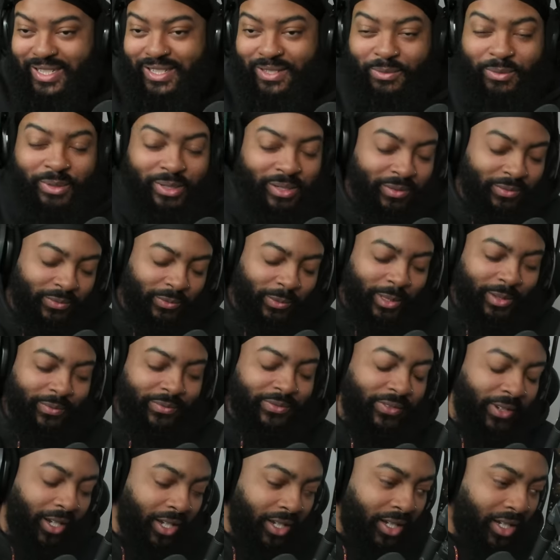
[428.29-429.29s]
We we've
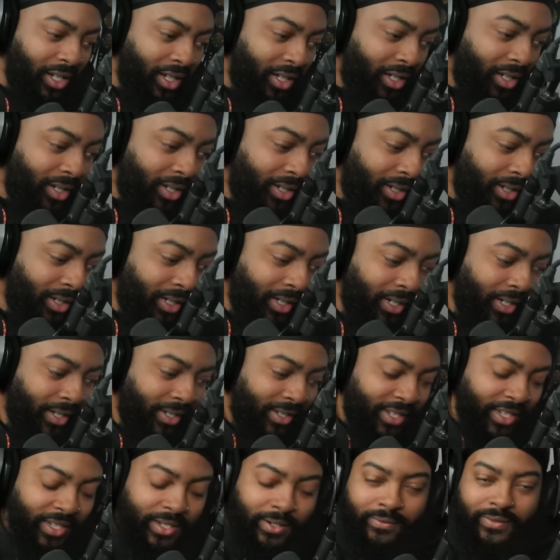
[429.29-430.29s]
uh,
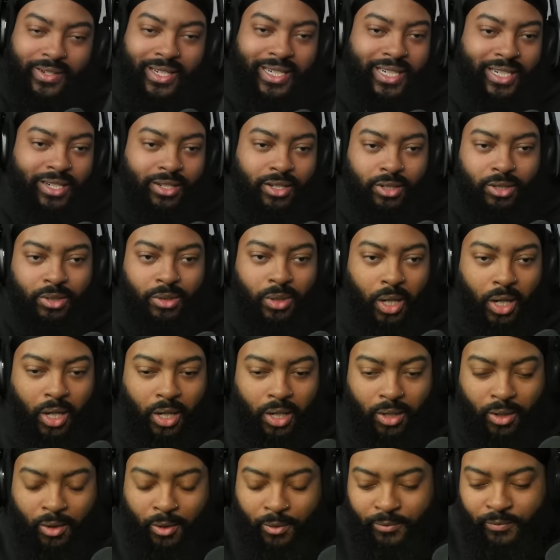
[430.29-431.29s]
seen a video
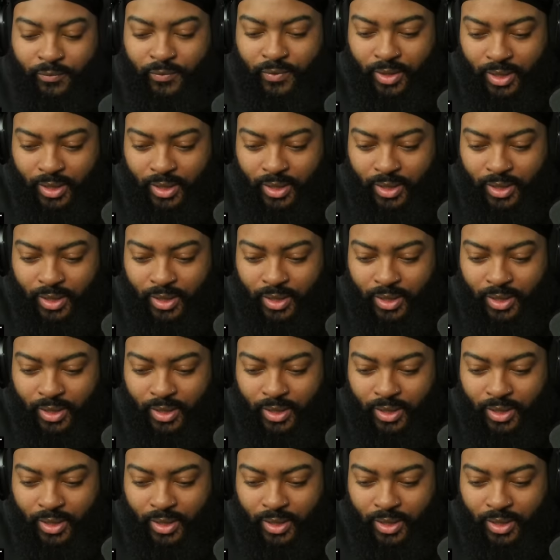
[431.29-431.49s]
of